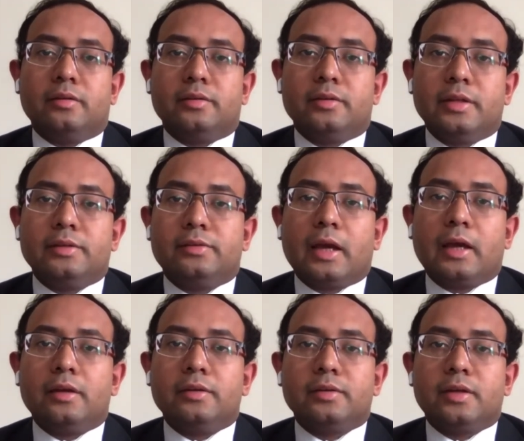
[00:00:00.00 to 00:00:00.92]
these
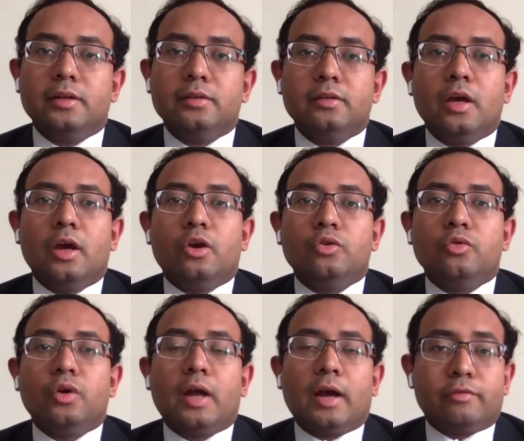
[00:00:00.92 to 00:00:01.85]
tiger skins you
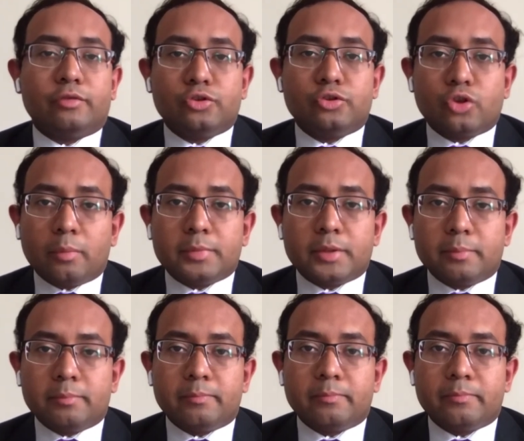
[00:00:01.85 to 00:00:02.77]
would have to stop them
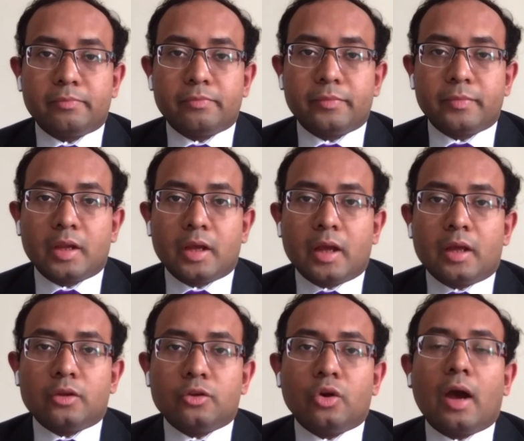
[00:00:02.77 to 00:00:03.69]

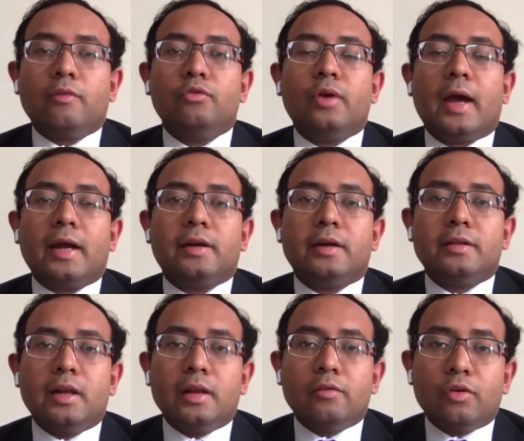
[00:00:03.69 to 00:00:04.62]
you have to act at
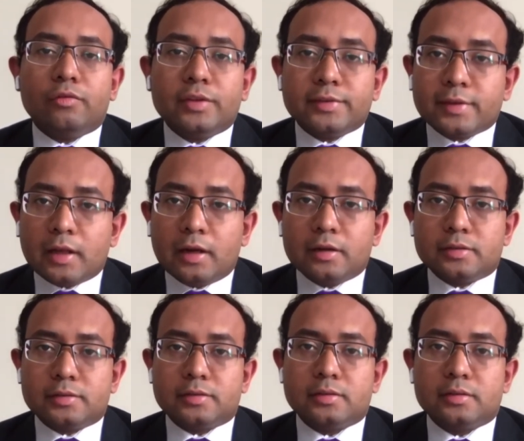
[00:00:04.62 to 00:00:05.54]
the level of the
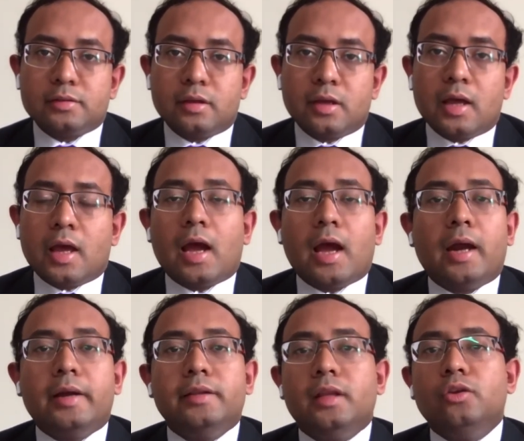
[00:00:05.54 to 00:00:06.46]
sellers
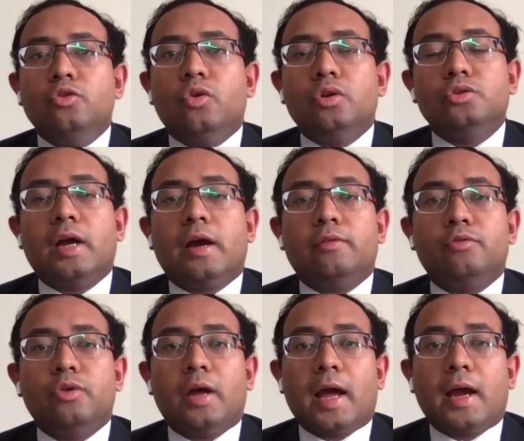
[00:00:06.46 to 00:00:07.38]
and then you also have
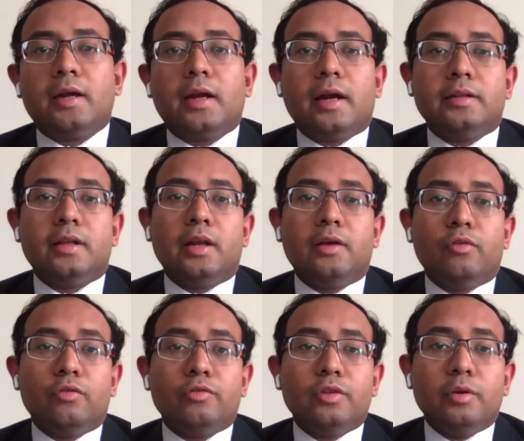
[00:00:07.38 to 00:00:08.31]
to act at the level
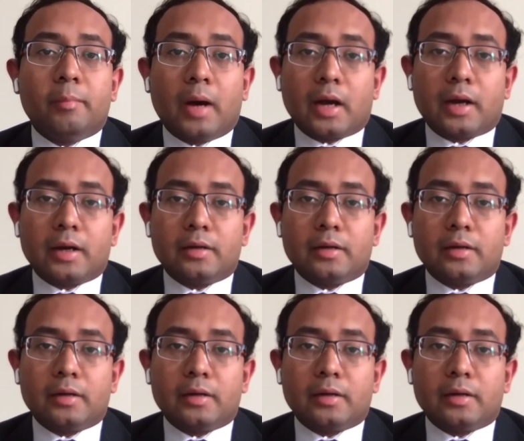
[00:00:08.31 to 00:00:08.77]
of the market